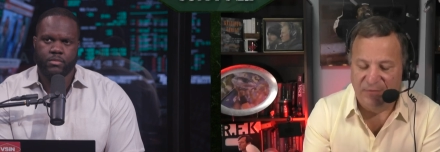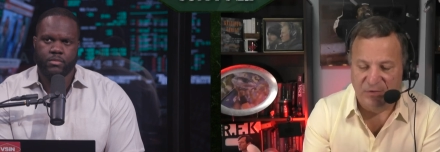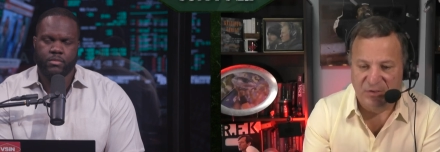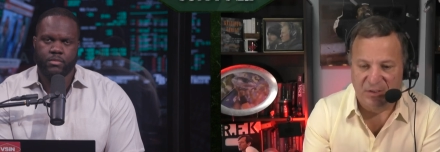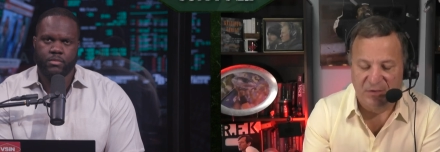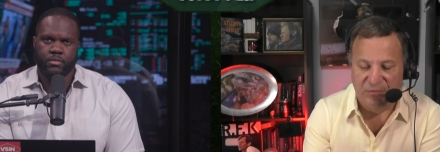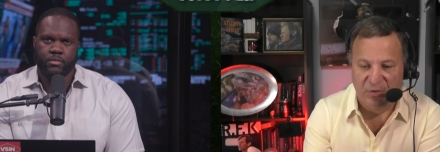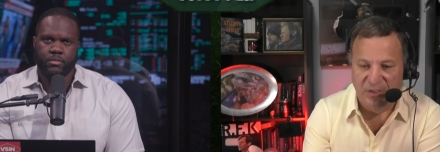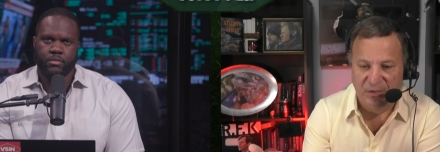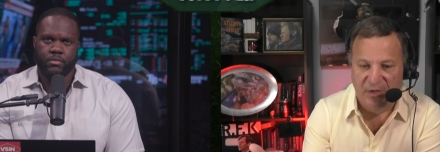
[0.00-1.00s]
Speaker 1: that for, six,
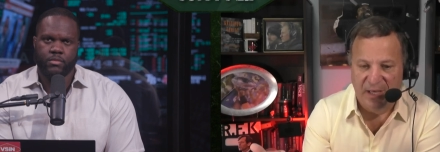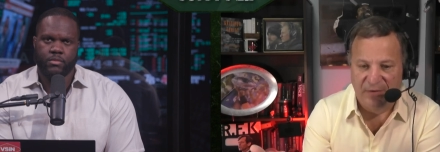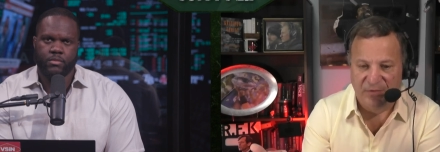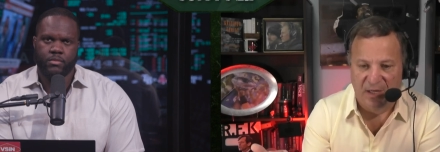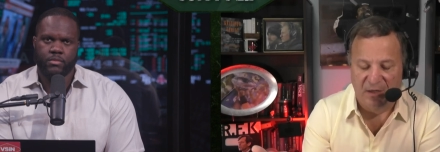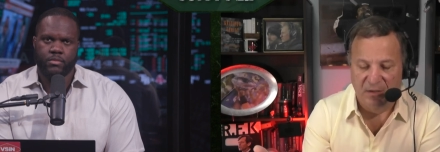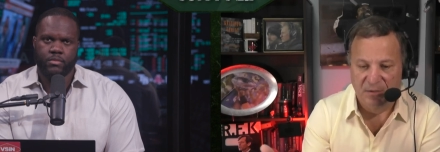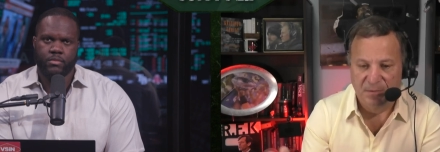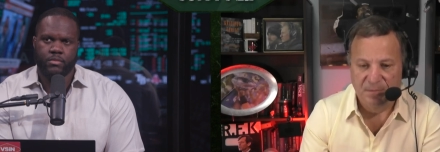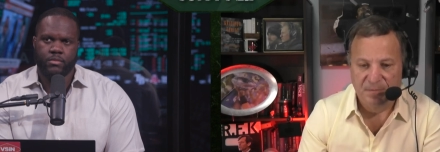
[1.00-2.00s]
for a year and a half now.
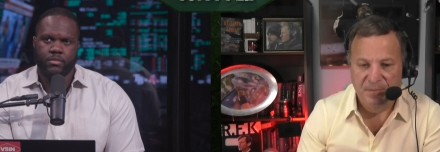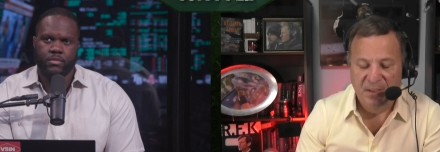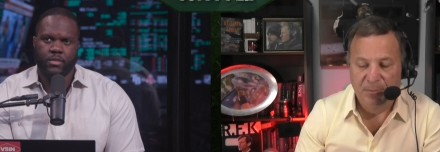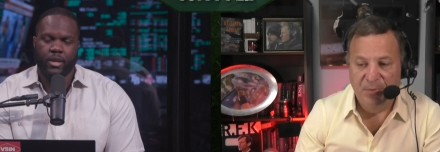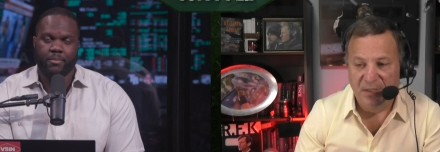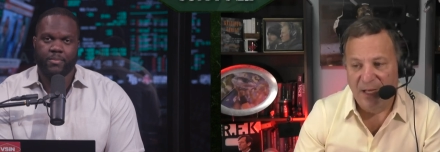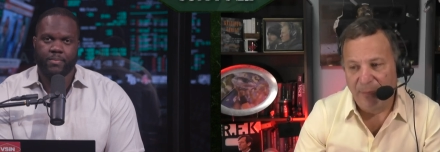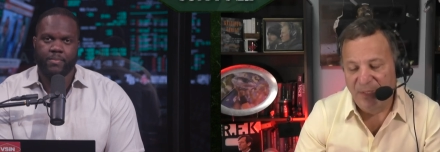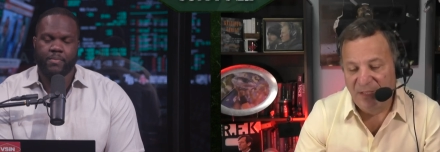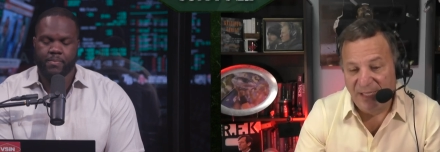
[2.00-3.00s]
Yeah. But I
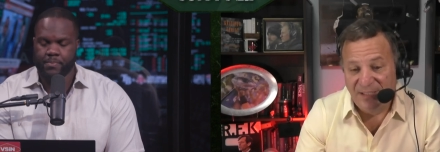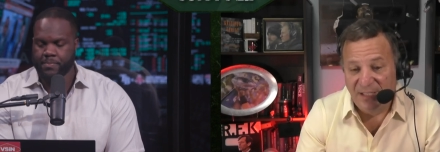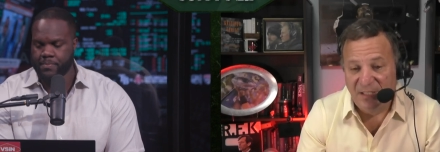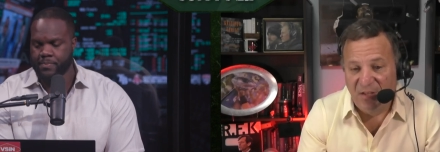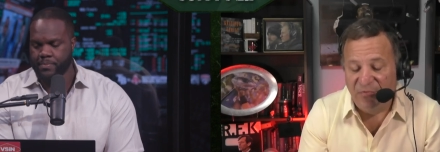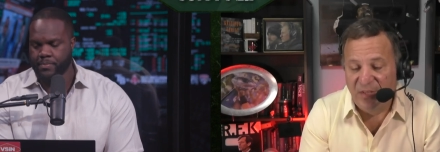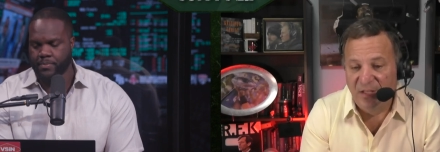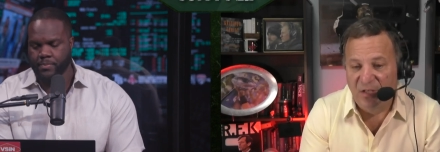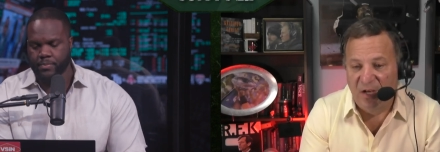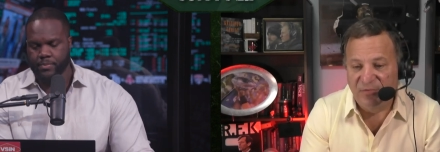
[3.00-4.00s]
mean, they did nothing
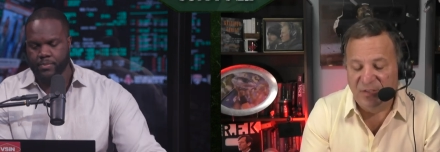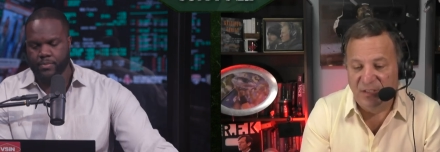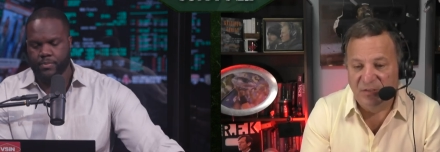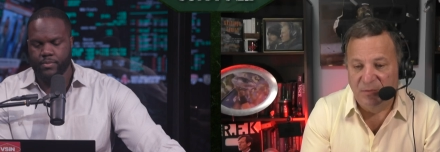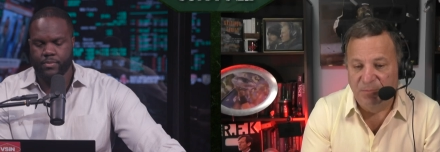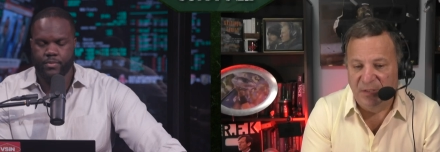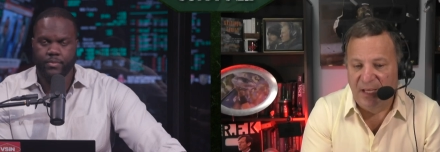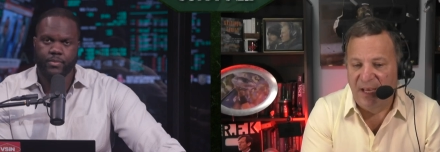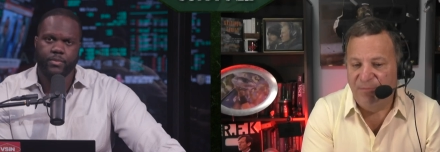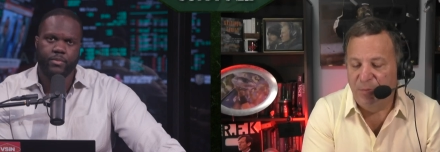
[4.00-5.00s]
in the offseason, but
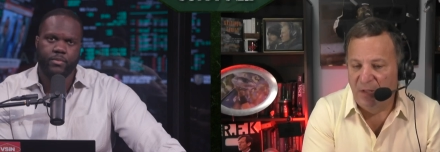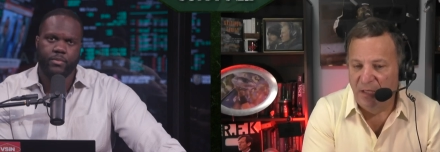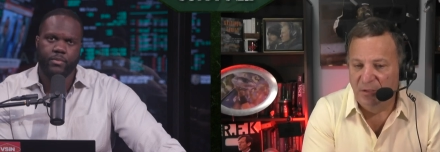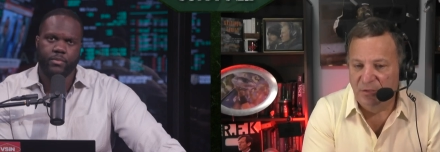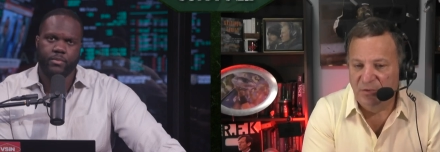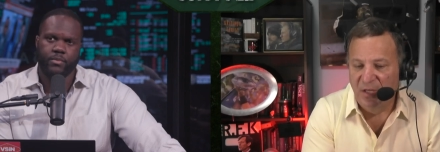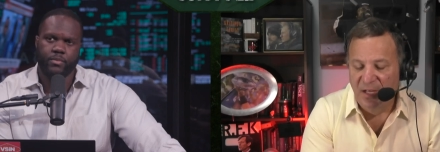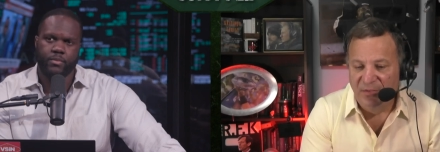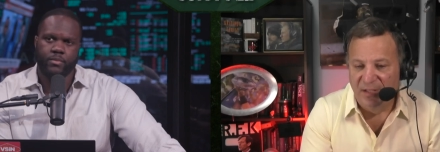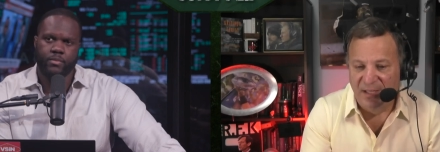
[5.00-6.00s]
they have players
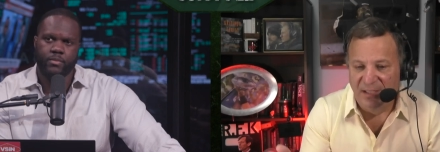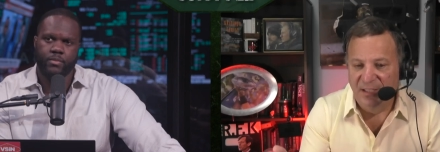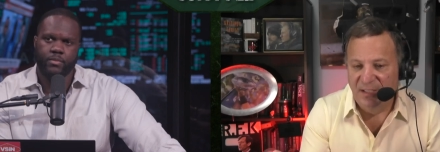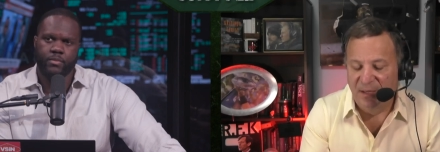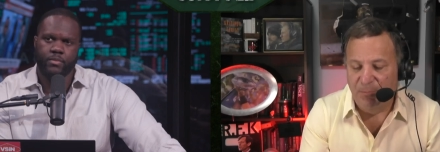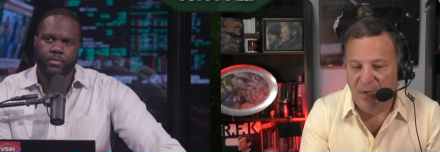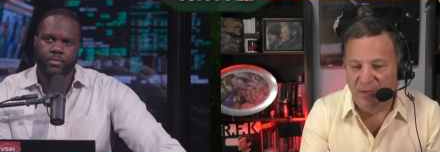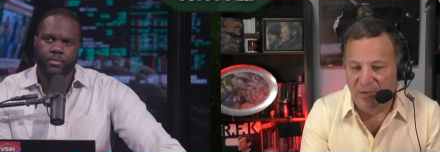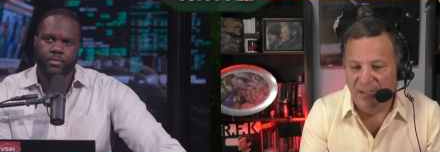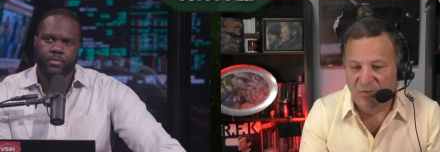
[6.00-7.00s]
Speaker 2: that they need to get
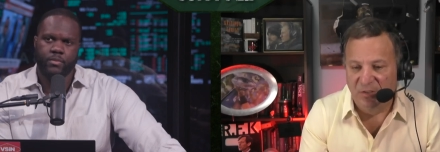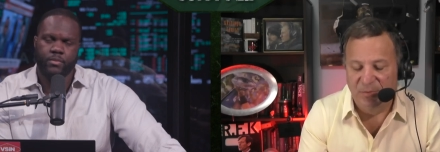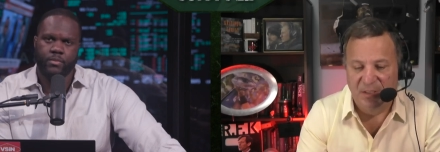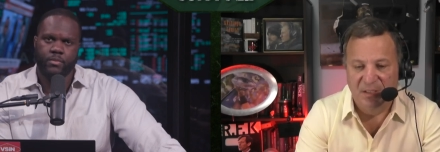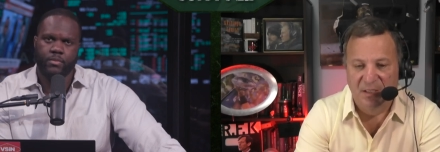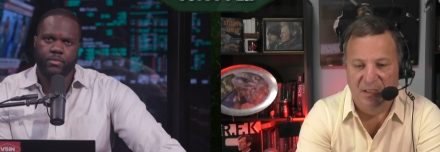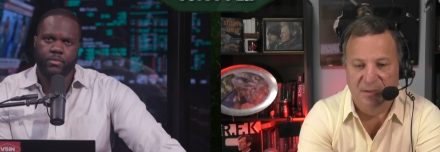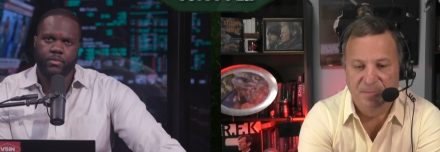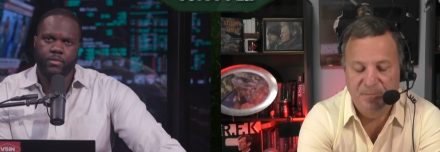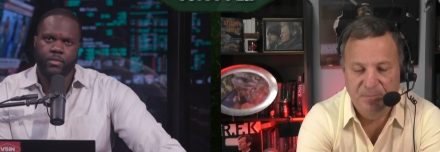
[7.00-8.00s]
better. That's going to be the
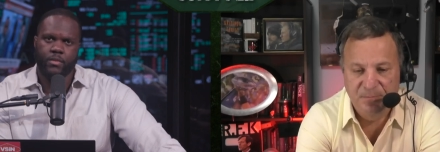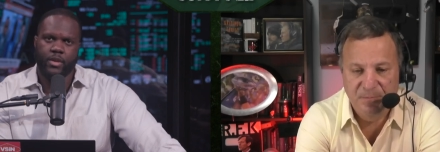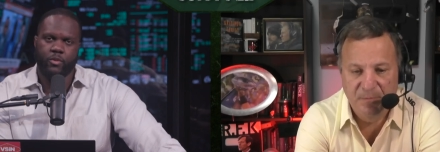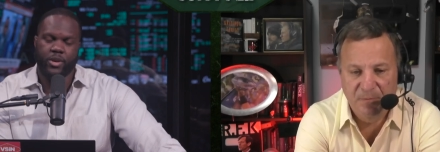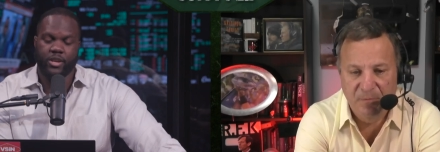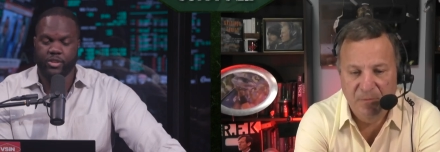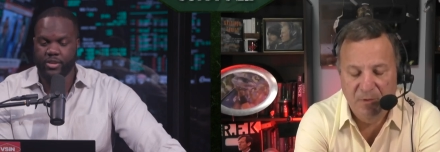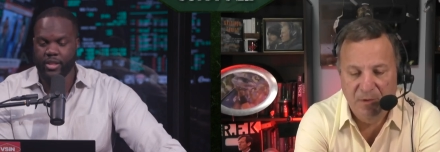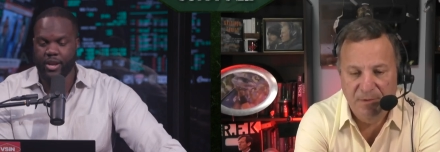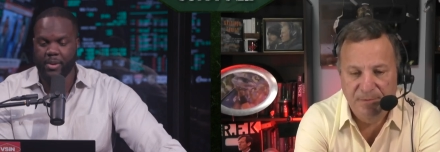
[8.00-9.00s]
key. Yeah, we're going to learn
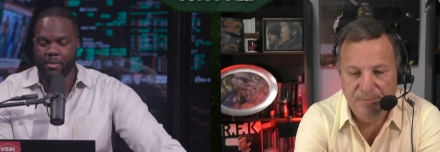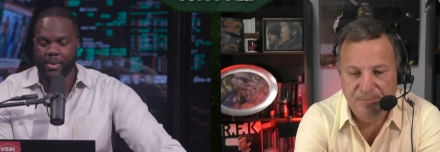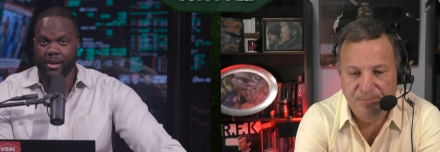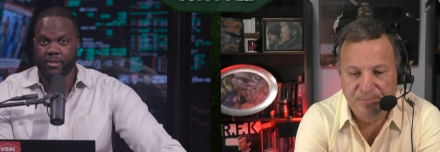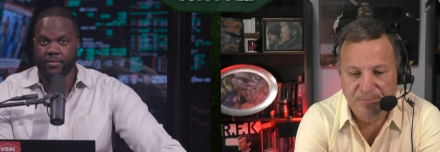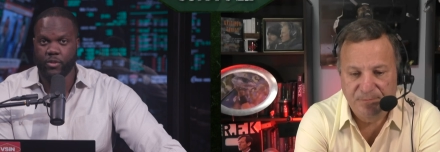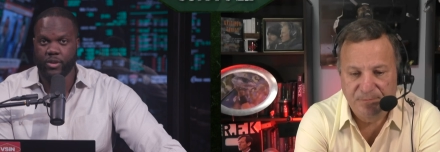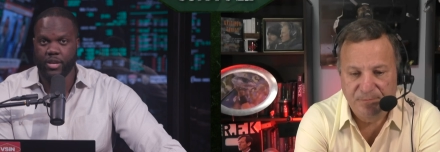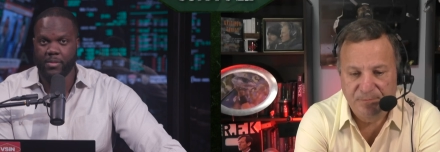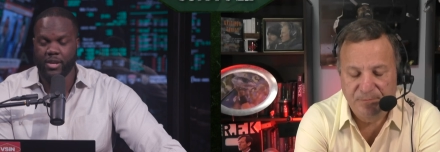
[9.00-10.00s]
a lot about Matt LaFleur
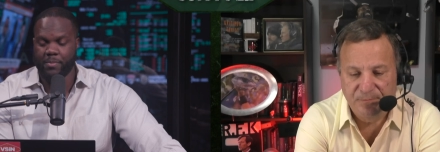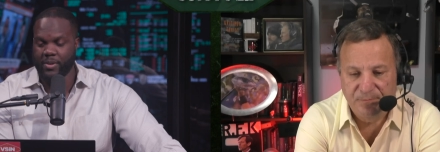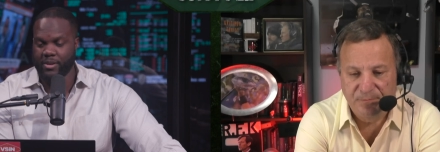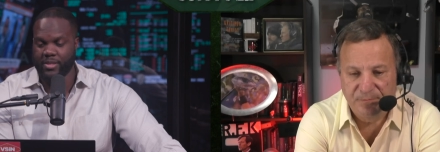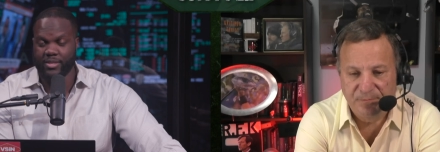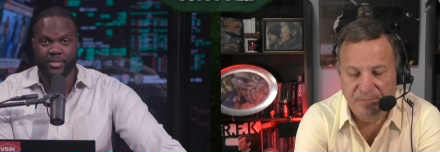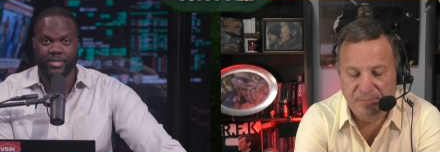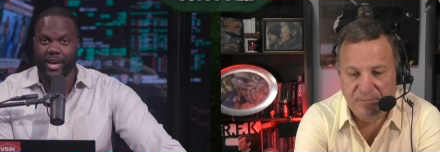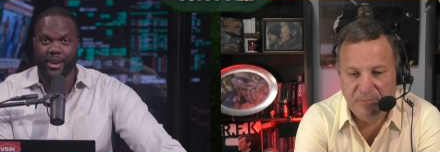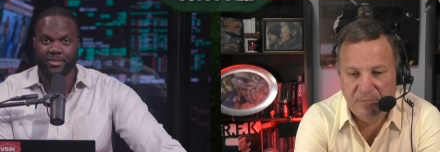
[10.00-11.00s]
coming up here this
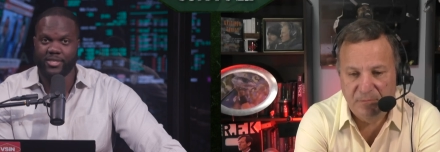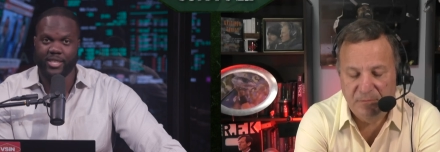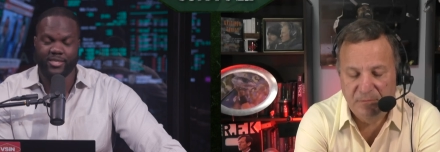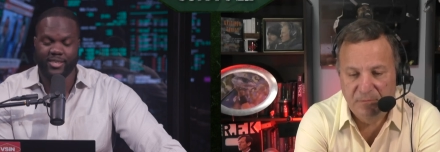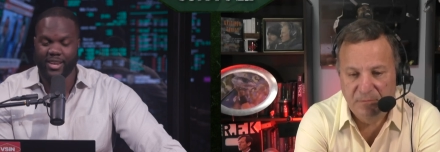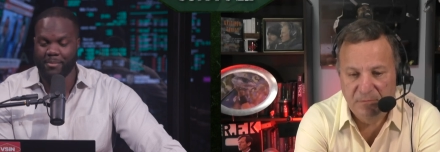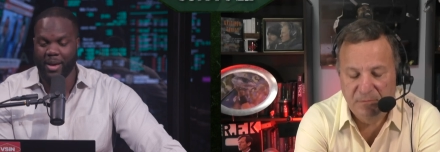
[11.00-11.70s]
entire season. And I'm,